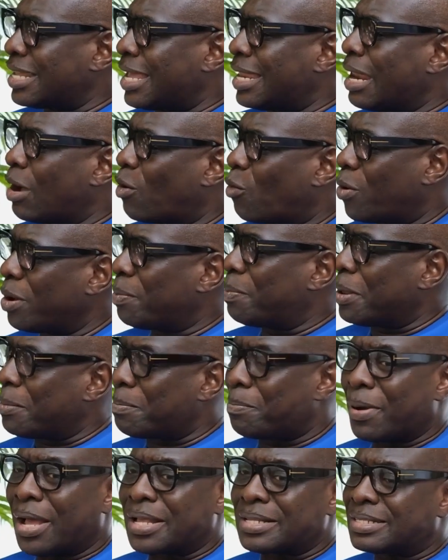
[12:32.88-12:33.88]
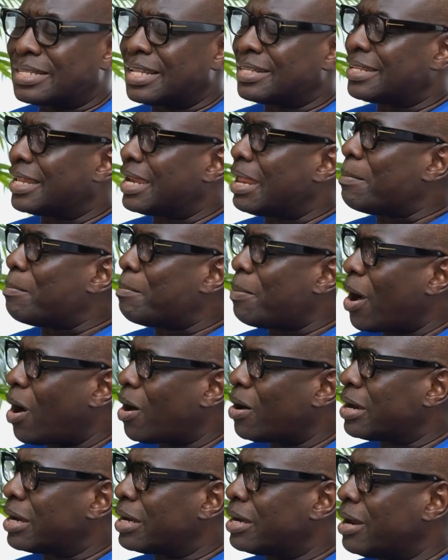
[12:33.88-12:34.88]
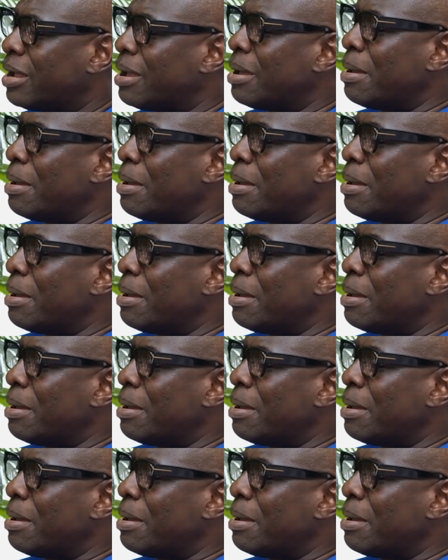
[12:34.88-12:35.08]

and equipping pastors and empowering